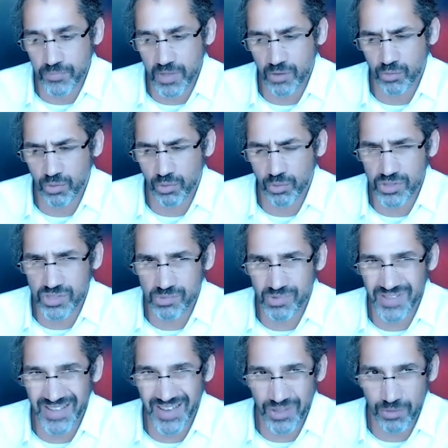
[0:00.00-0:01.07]
what are some
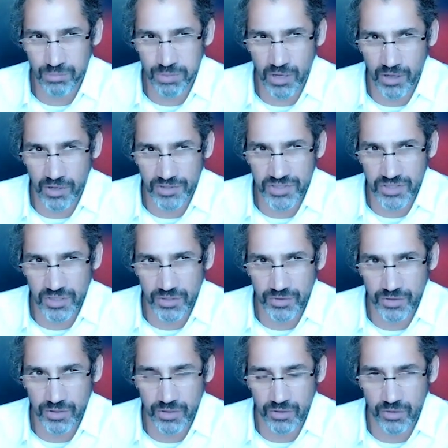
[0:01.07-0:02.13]
of the other plants
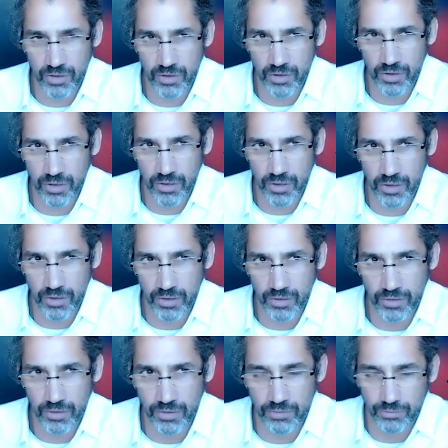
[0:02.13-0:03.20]
that
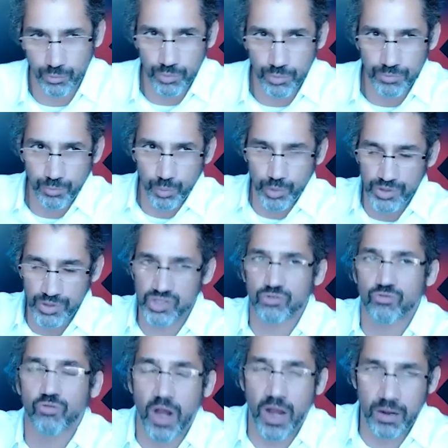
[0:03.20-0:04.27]
are would
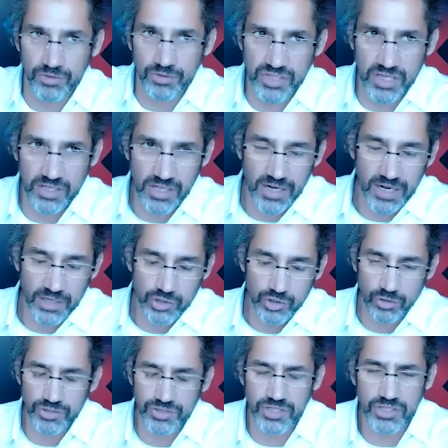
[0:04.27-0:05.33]
surround, say, the
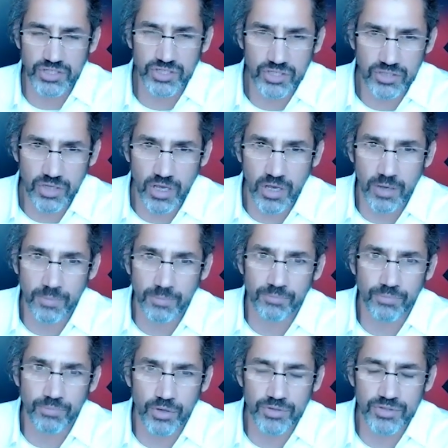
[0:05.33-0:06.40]
electrolysis
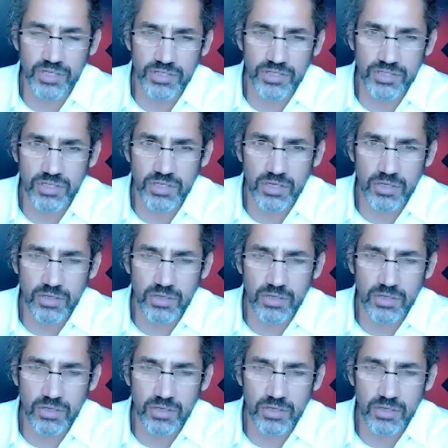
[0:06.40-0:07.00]
process?